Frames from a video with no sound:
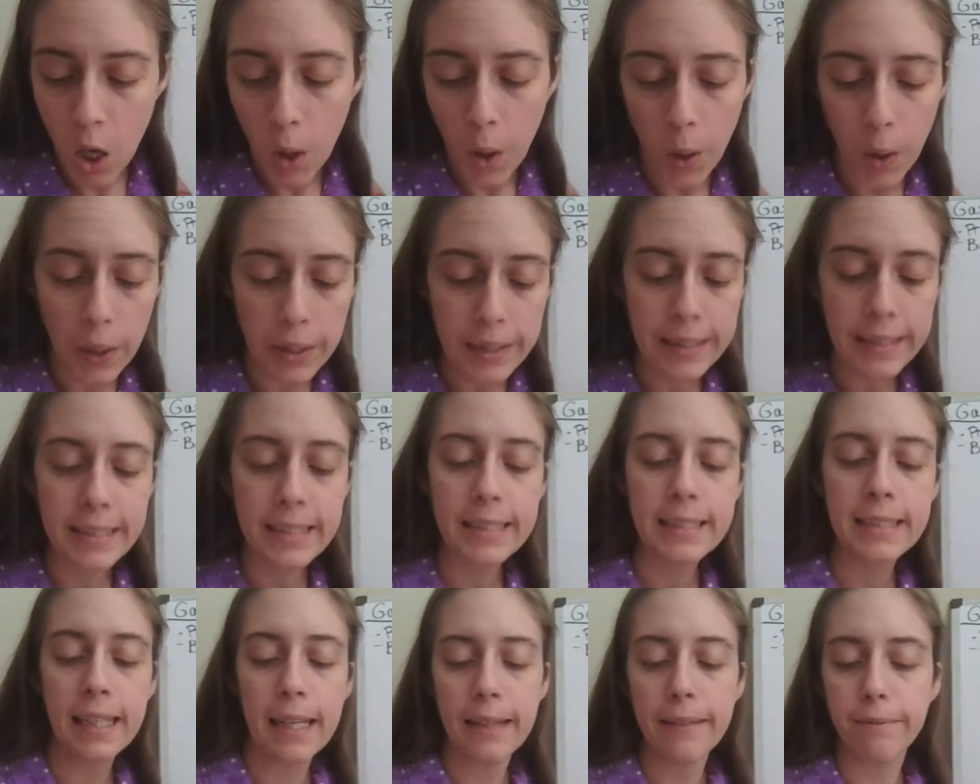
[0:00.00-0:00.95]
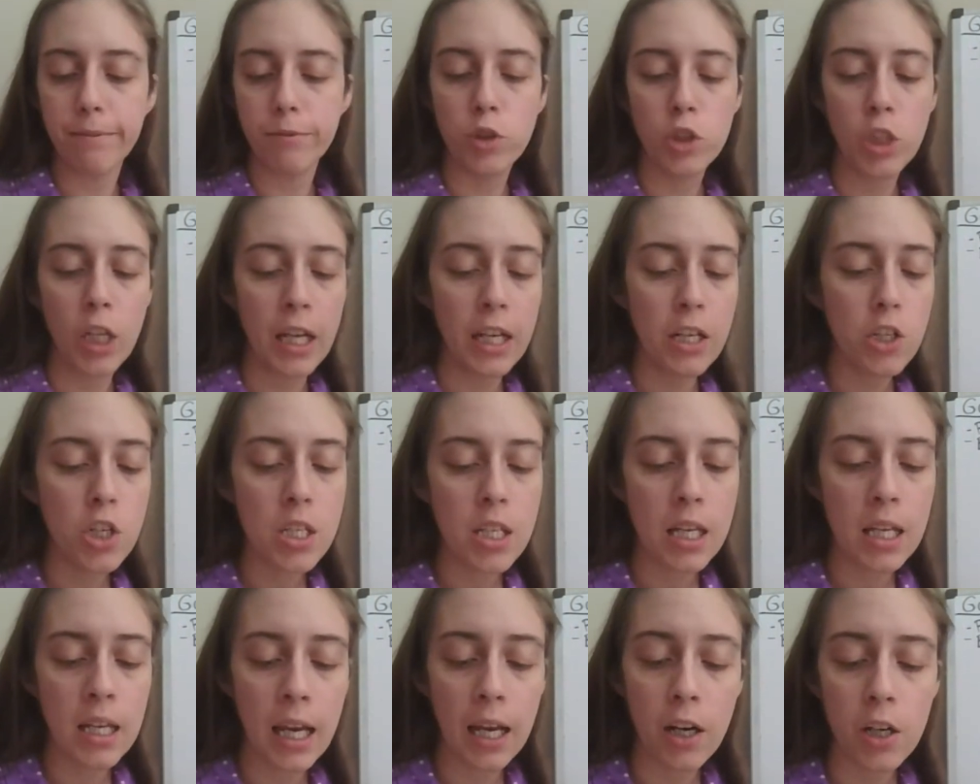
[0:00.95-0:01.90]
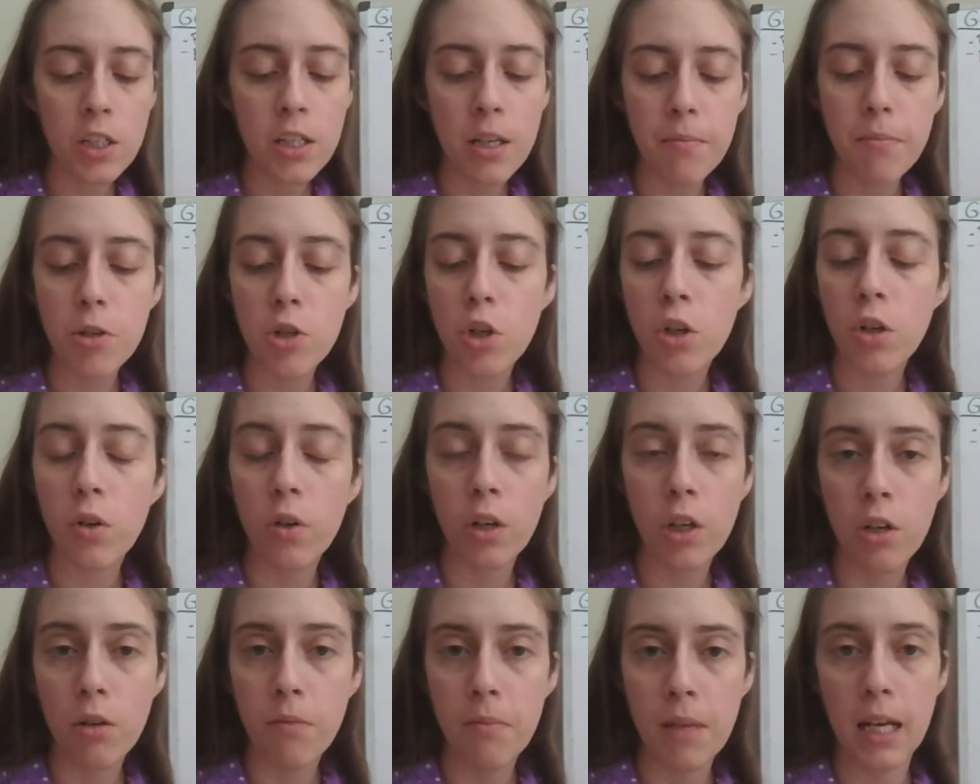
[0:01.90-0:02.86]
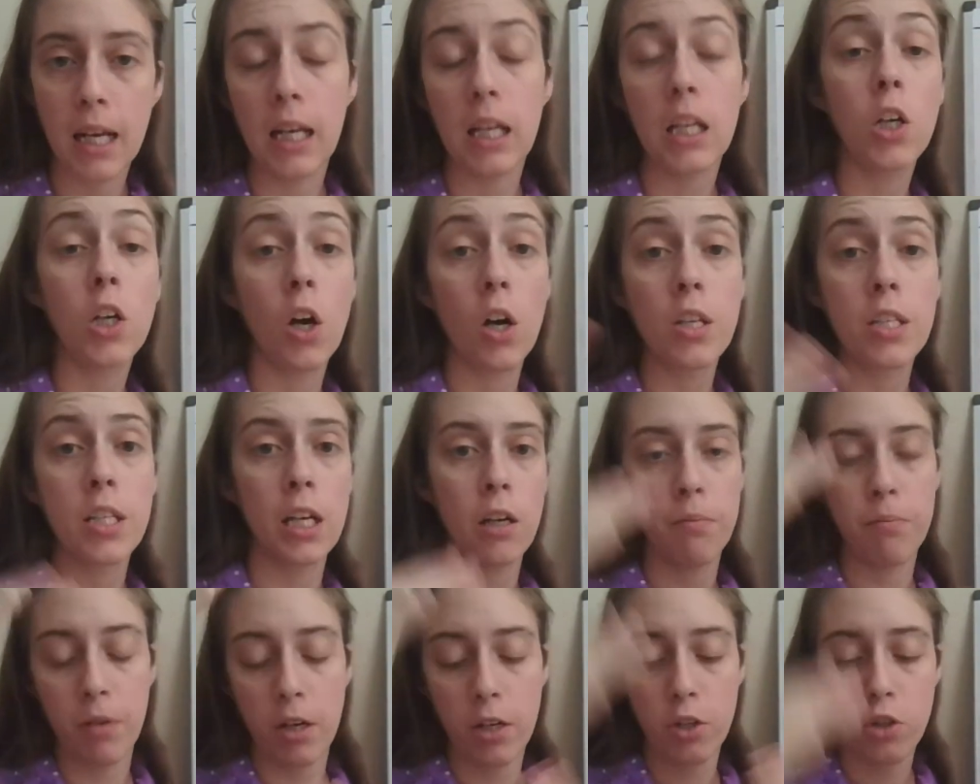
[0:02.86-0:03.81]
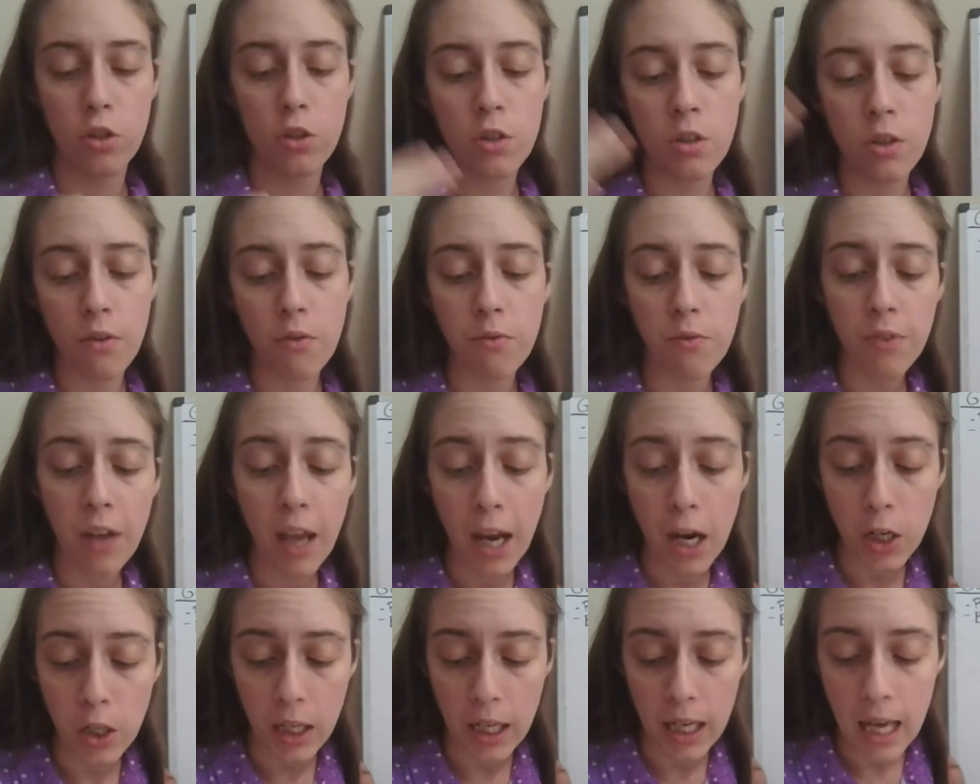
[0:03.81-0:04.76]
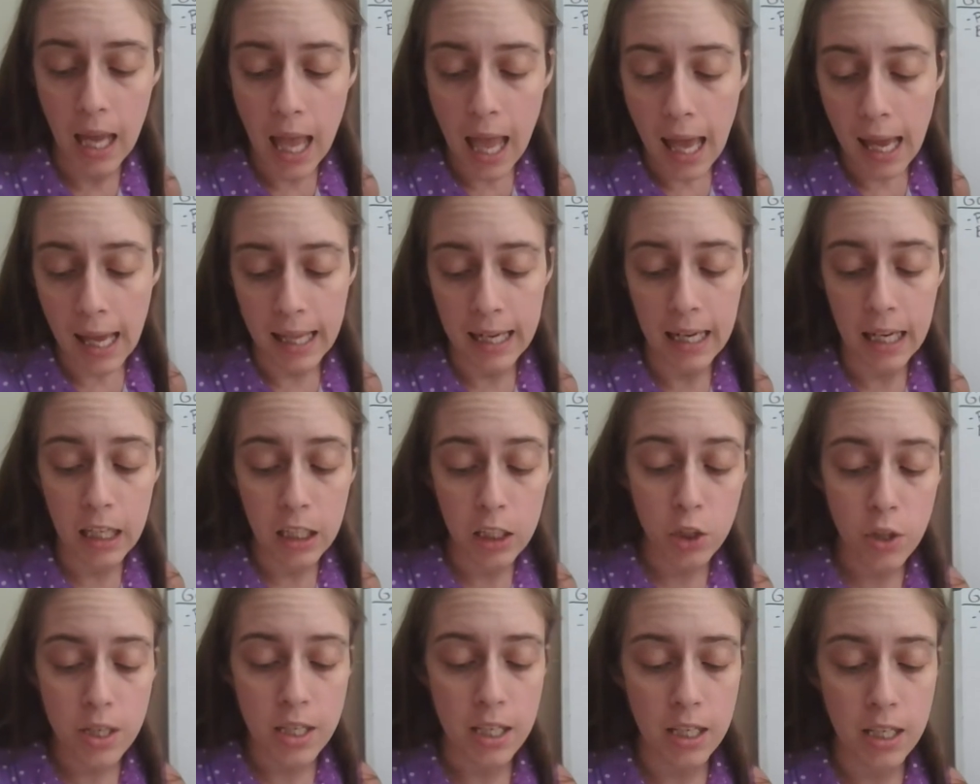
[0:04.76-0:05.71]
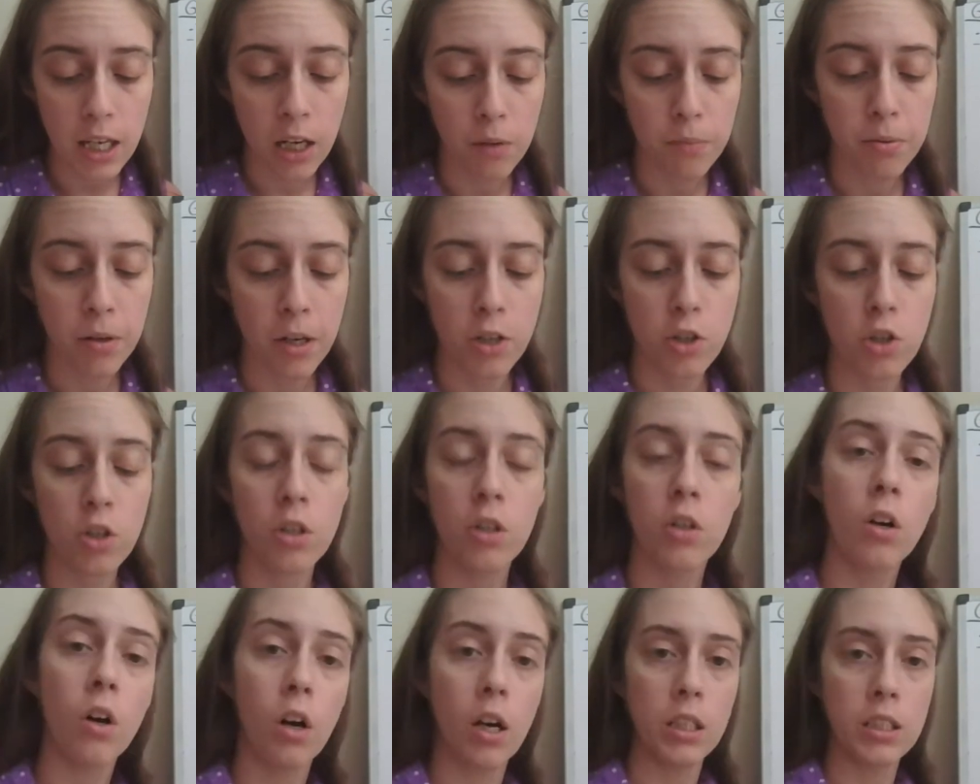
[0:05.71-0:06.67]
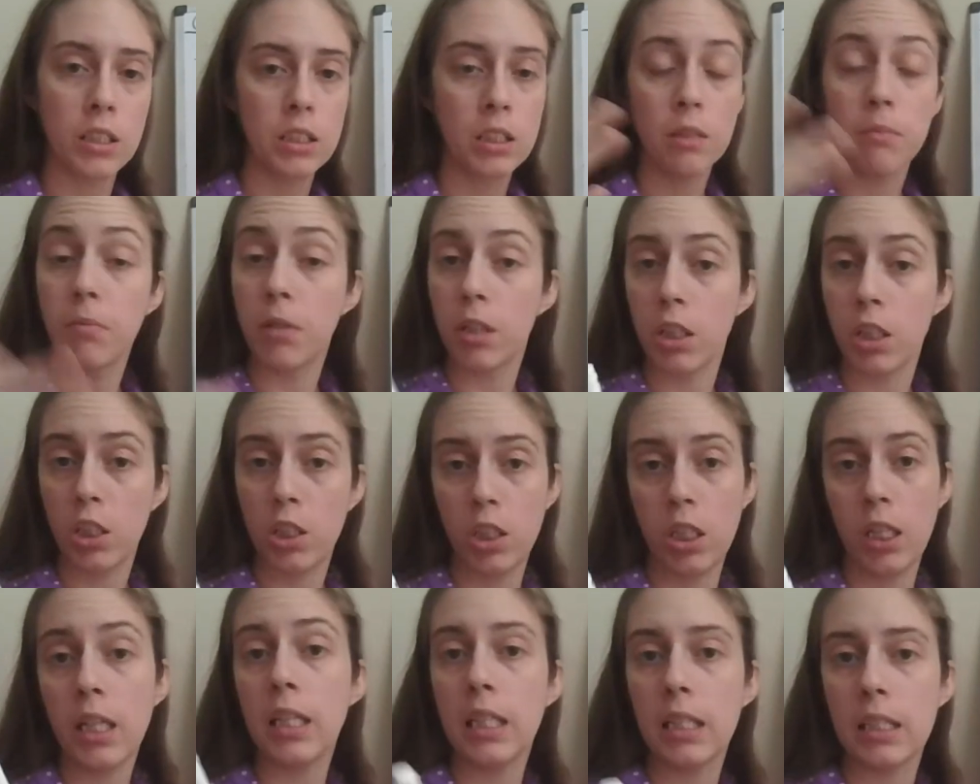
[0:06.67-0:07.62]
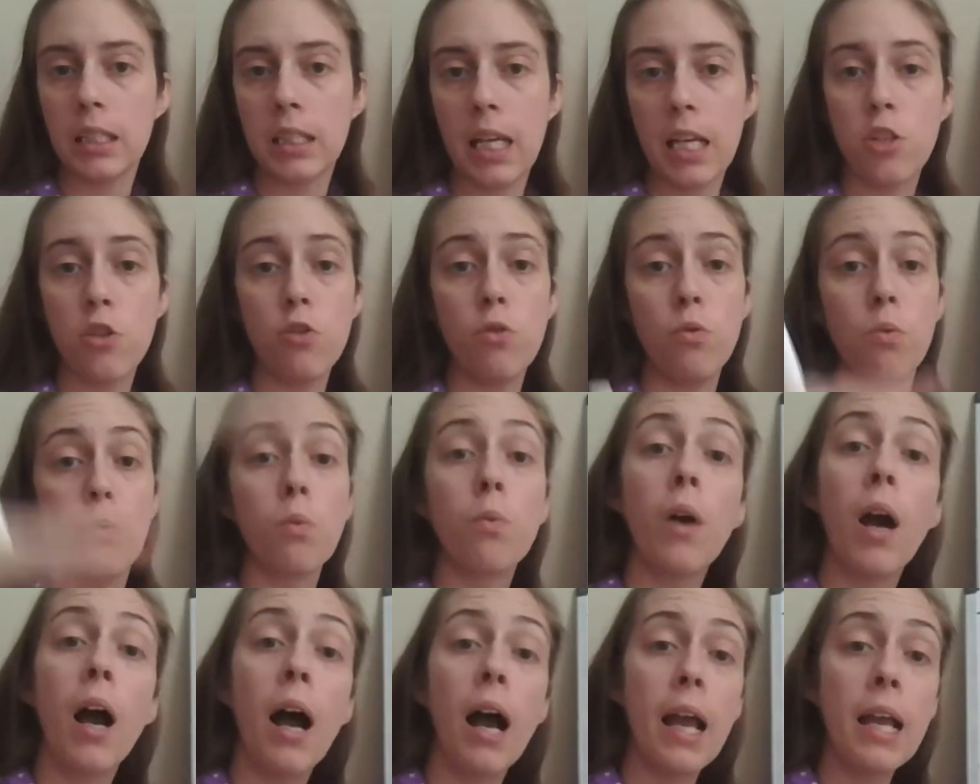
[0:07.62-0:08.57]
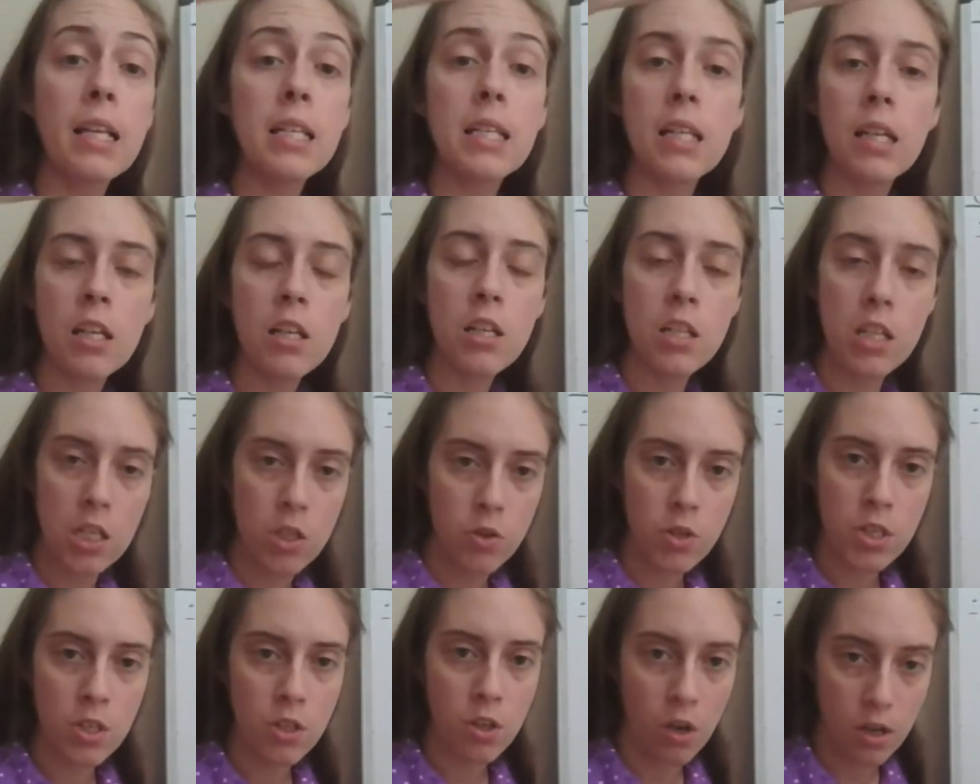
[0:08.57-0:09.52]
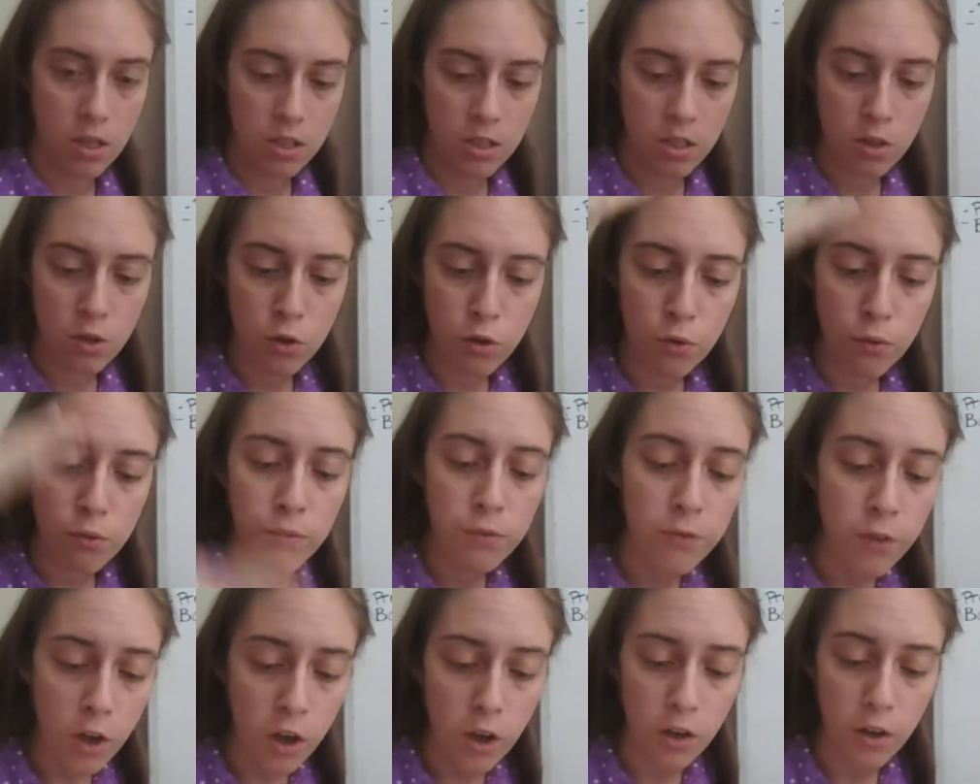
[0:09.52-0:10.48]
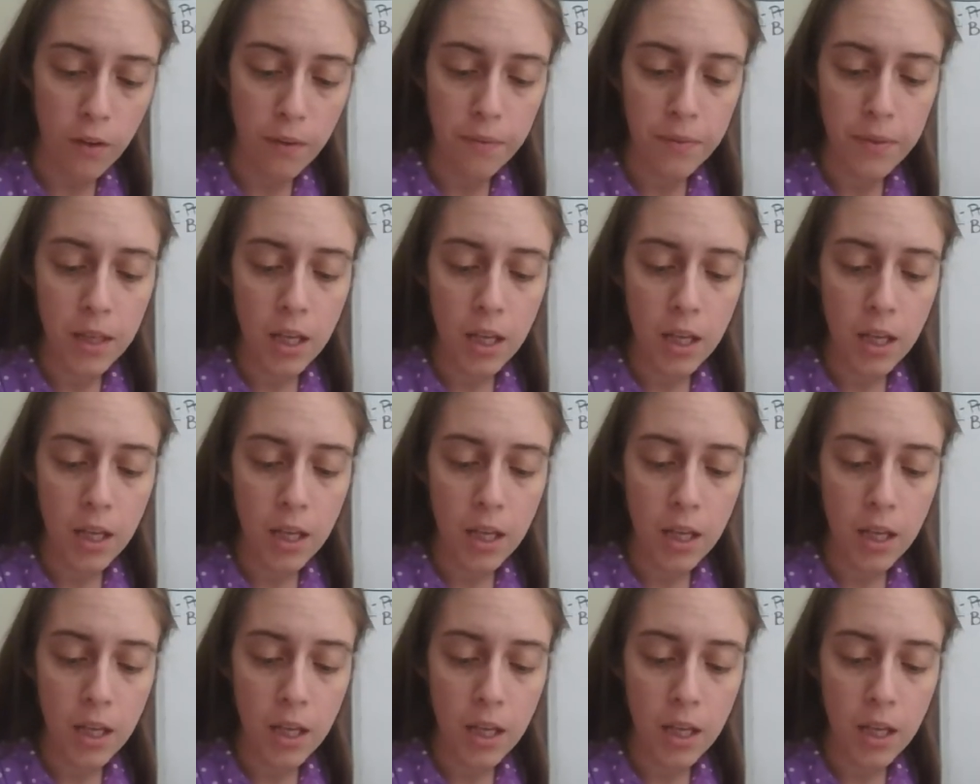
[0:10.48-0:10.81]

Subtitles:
All that to say, changes in air temperature or humidity cause air pressure to vary. An increase in air pressure caused the mercury, in this case, to rise, and a decrease caused it to fall.